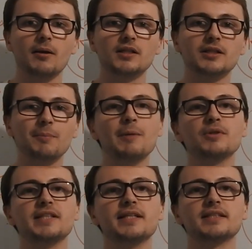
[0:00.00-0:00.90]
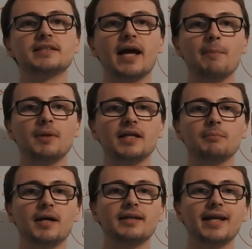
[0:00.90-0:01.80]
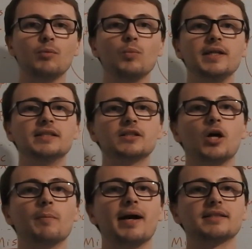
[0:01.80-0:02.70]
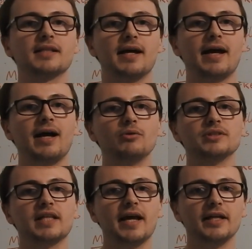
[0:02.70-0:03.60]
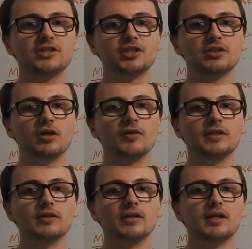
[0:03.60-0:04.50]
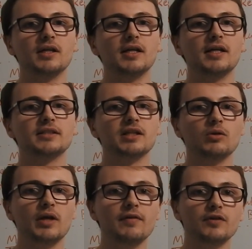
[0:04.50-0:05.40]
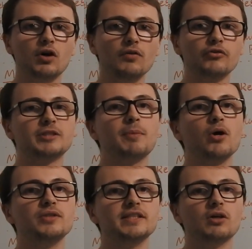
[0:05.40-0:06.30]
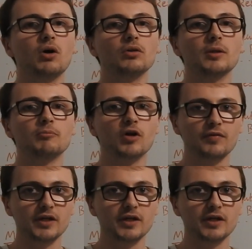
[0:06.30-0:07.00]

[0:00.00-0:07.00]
Some people see this as gambling, but again we need to go back to that house edge scenario. So if an offer is posted on Profit